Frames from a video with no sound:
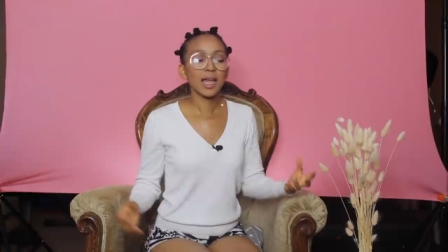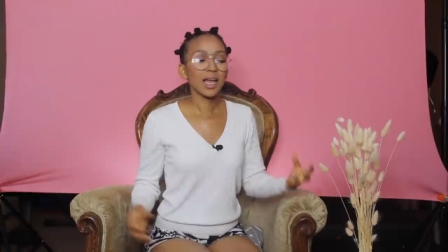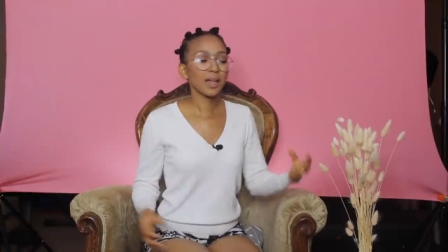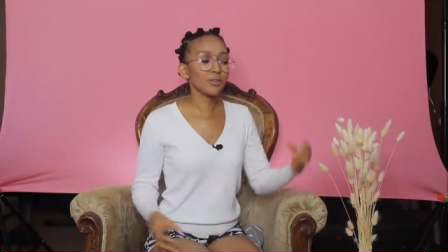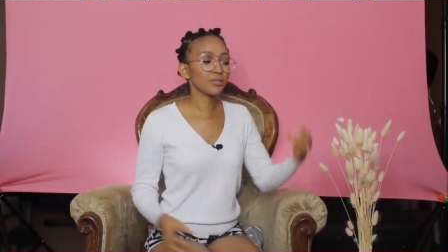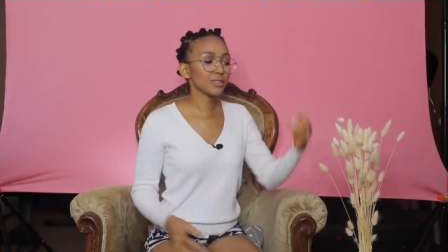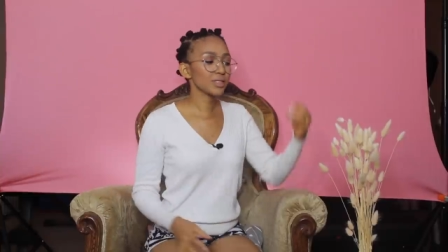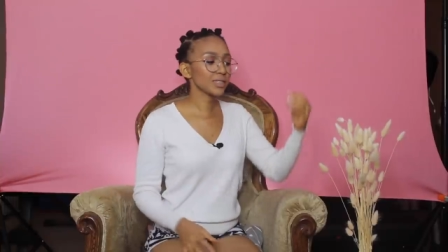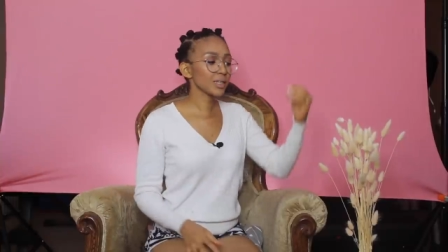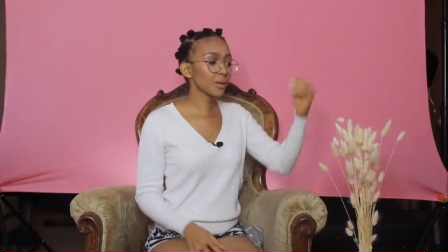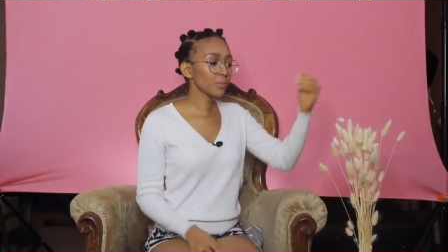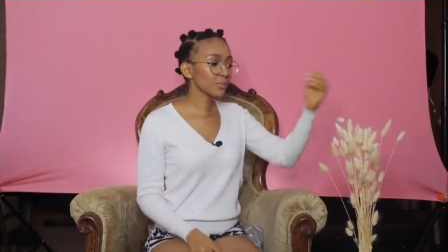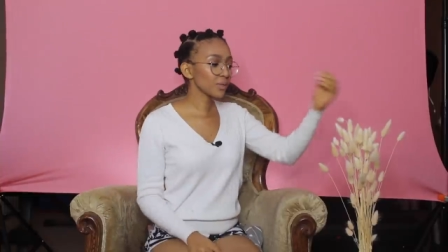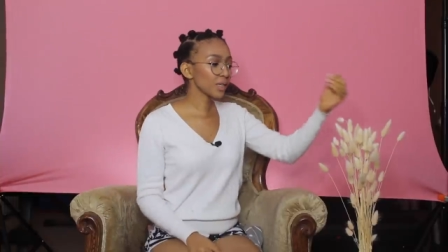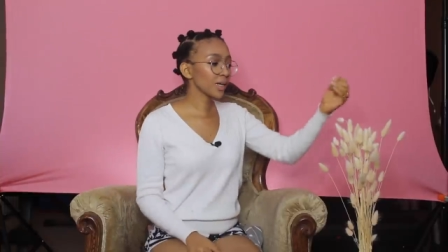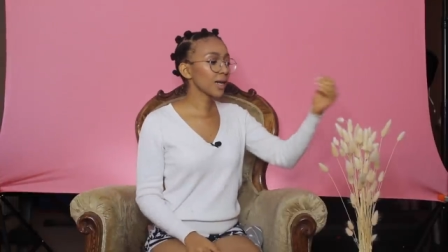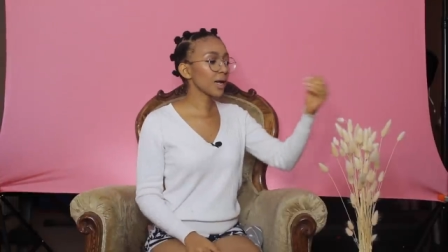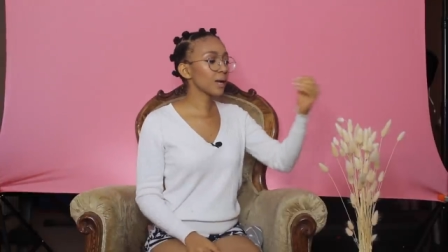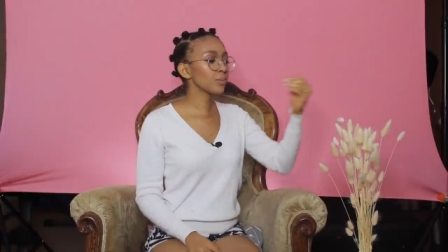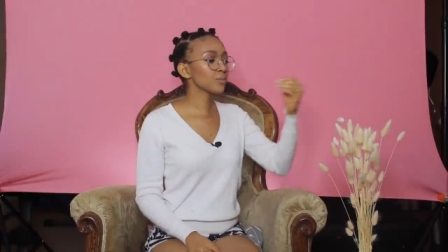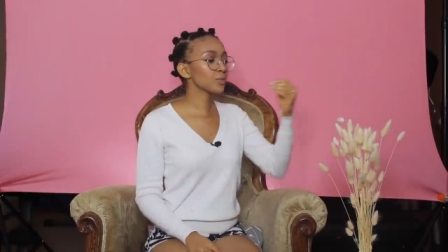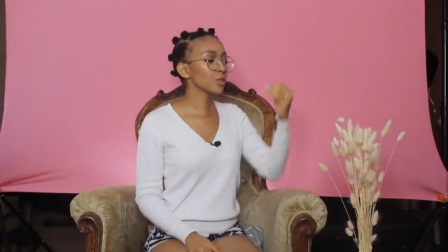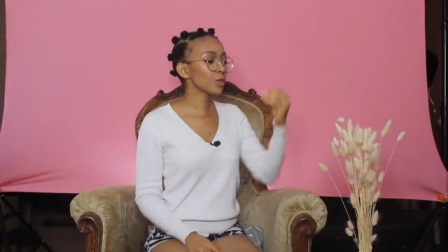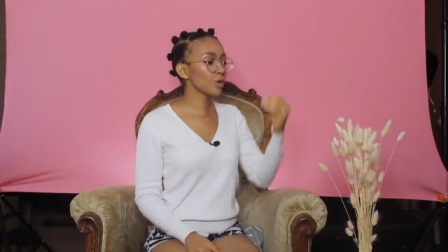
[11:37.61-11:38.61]
If something
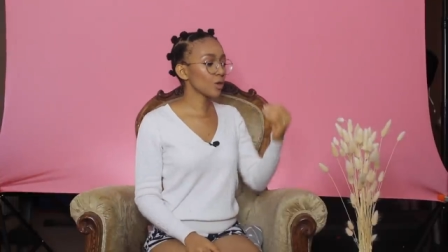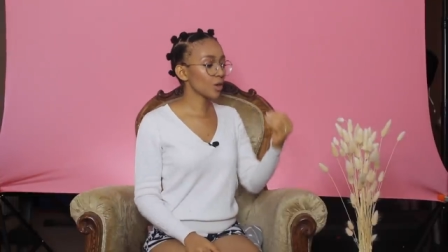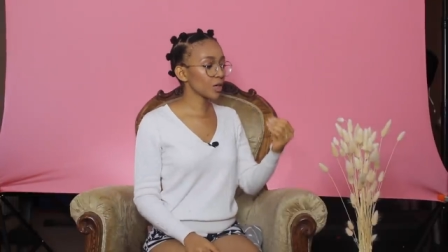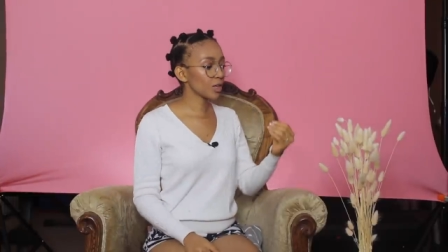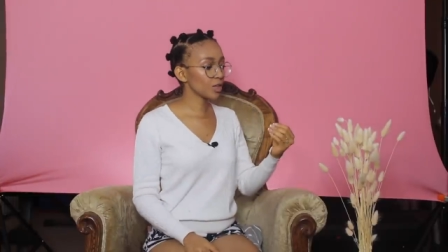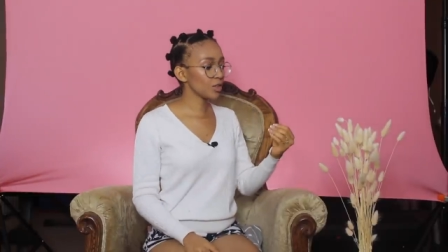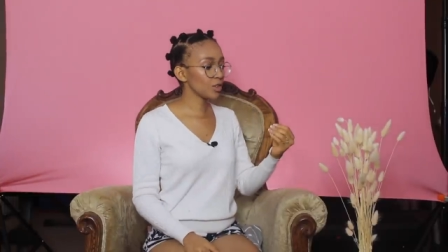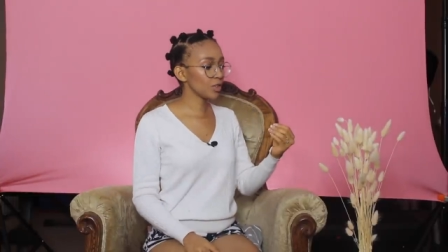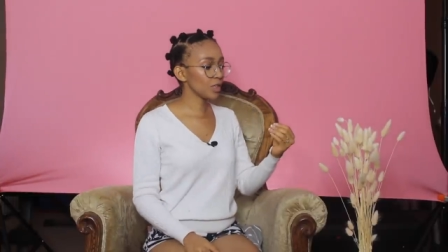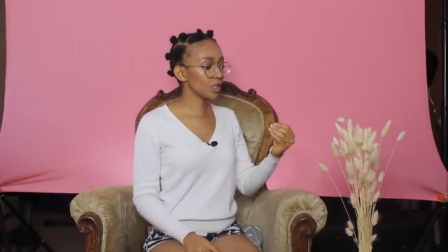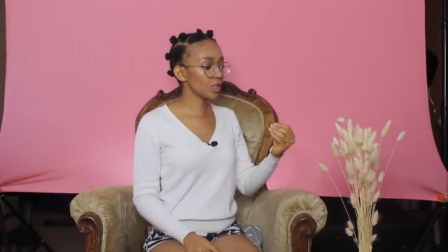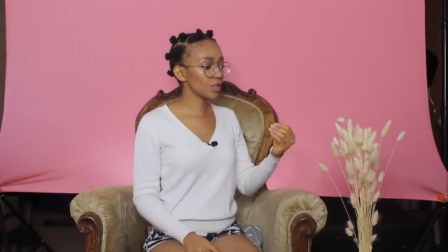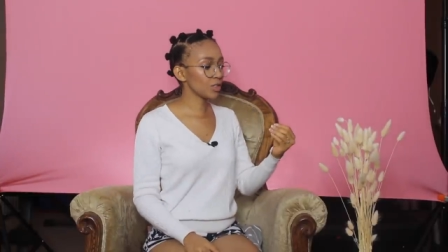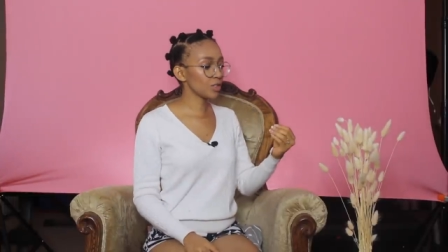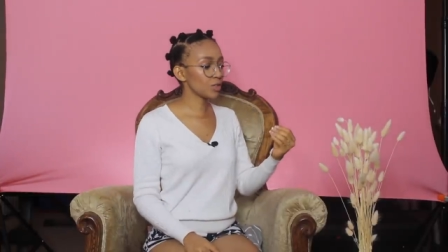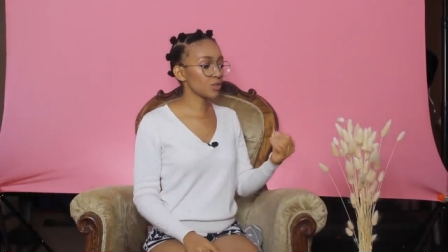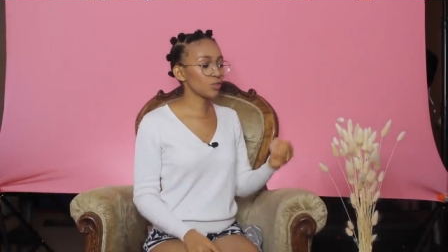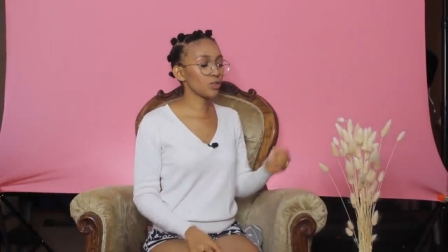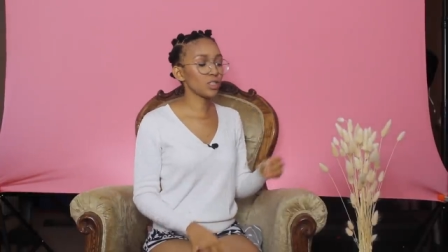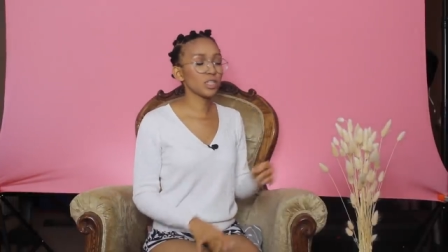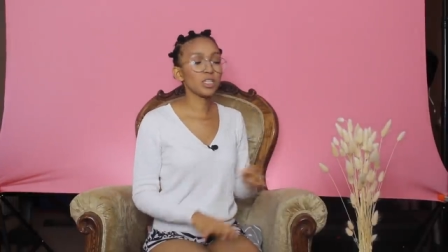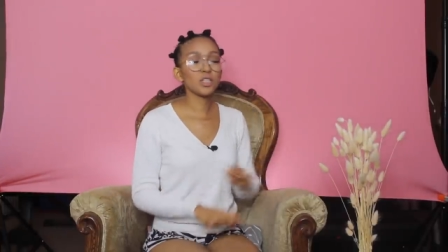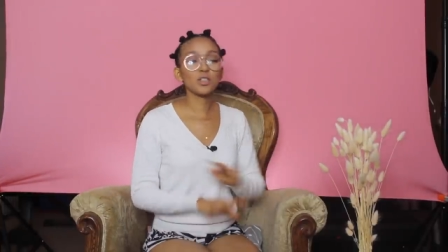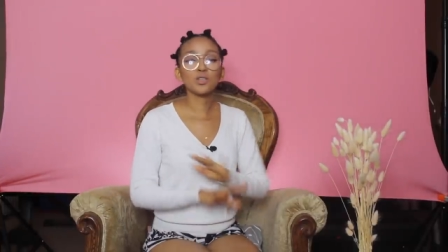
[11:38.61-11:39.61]
comes along in your
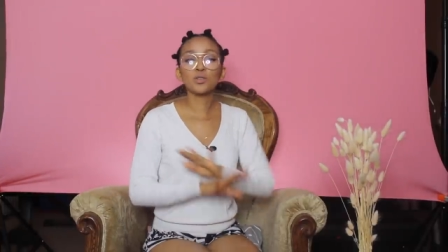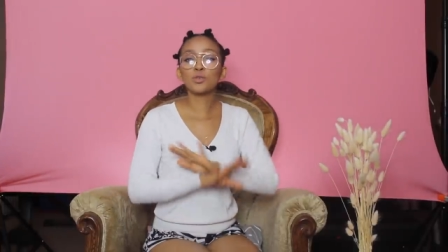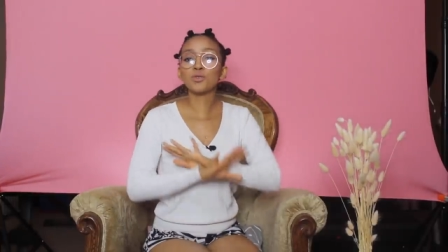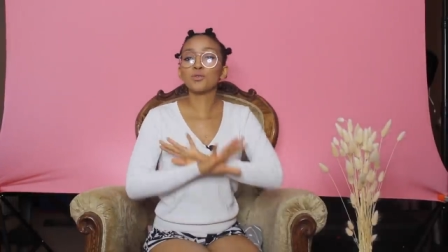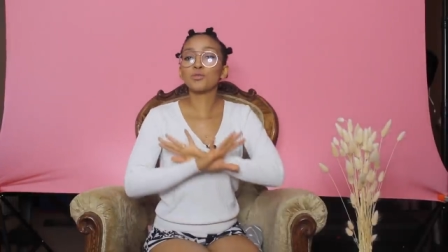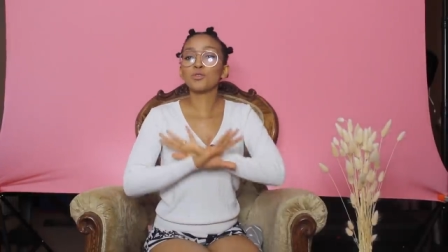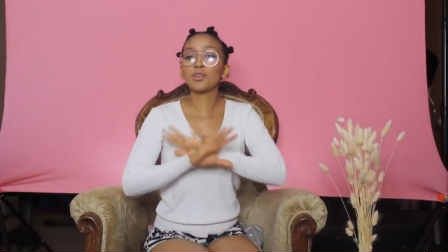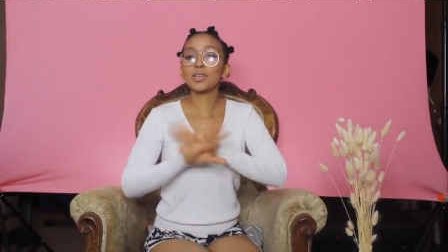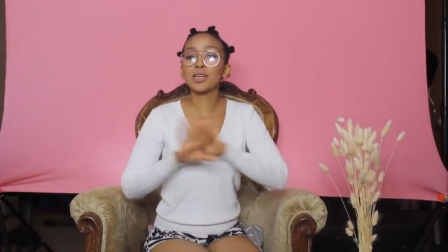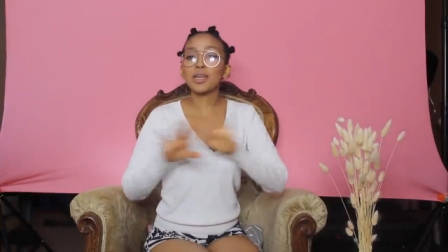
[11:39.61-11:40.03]
industry, you've